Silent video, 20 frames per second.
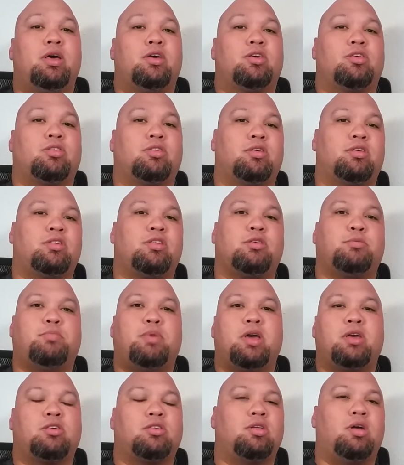So this is
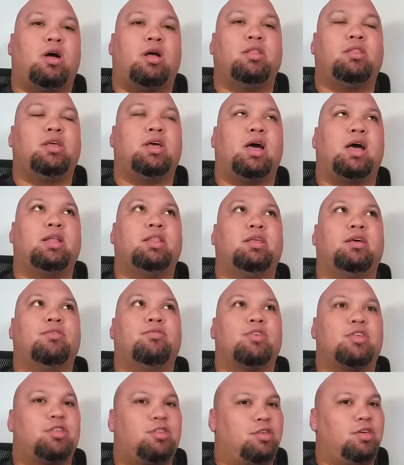based on the idea
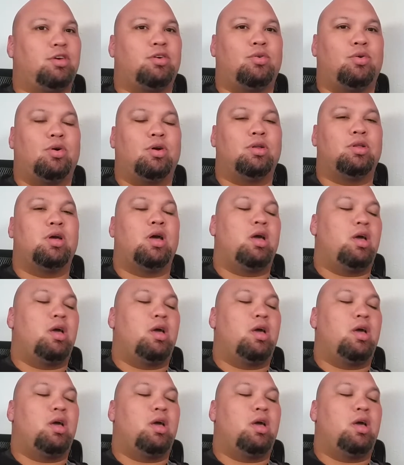of a C chord.